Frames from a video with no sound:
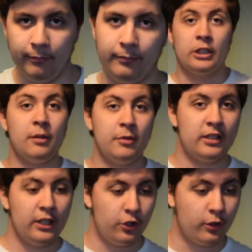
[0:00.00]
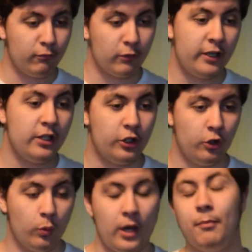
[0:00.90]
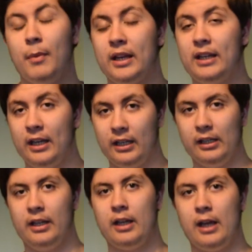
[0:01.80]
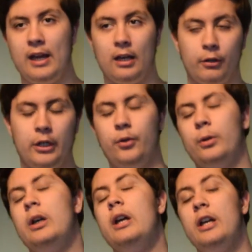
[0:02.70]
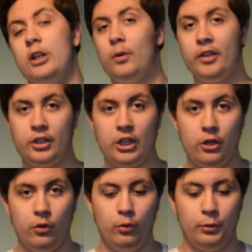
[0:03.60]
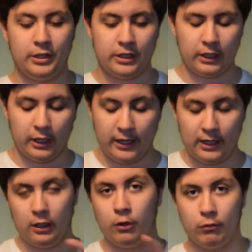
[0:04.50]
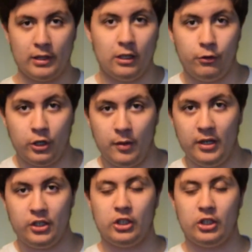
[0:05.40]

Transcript: So some mistakes you can run into when making a logo is one, to use a low resolution image.